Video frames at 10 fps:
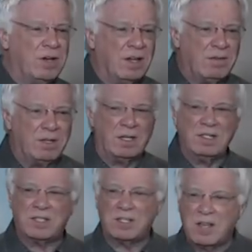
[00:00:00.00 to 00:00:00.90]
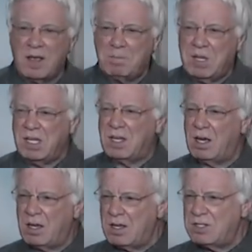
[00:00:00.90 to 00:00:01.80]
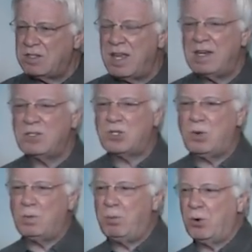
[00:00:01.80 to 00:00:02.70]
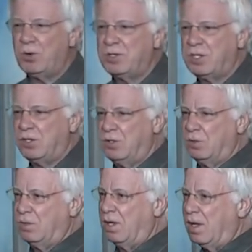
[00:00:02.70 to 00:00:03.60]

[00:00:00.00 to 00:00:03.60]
lovingly says, Because that is so important to you,